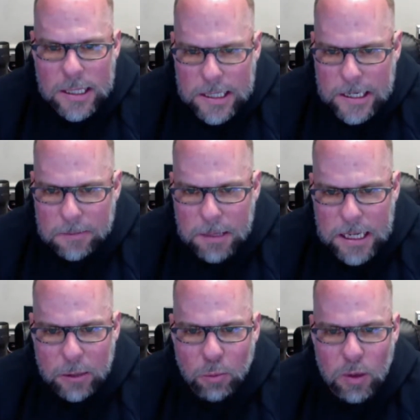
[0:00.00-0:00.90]

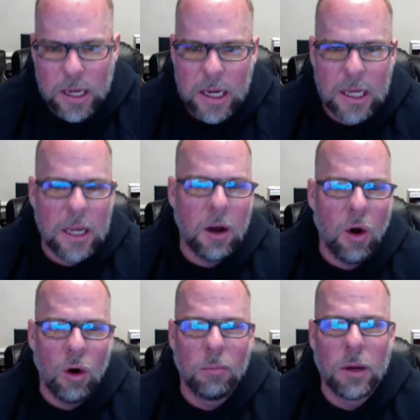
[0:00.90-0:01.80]
And any
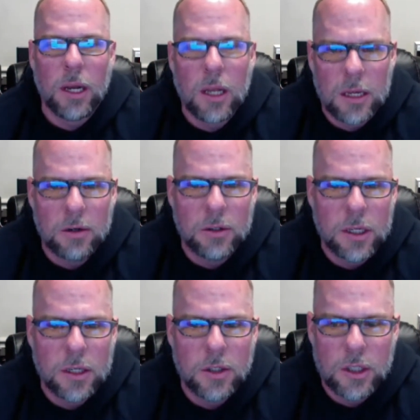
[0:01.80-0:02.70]
hard money lender
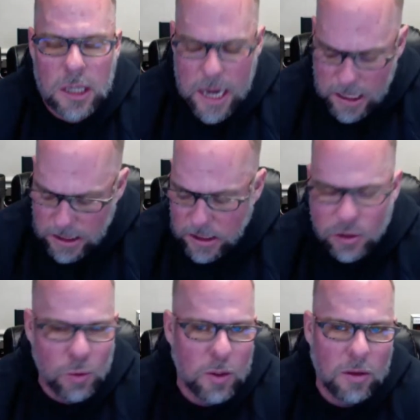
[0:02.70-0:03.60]
tells you, hey,
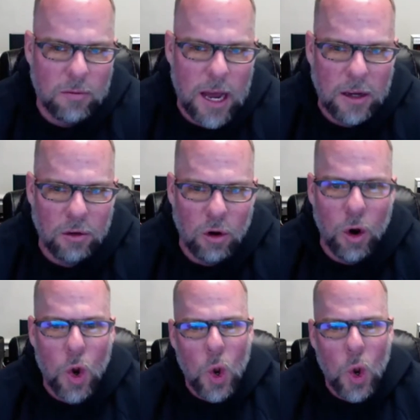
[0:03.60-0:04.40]
these are where the values are.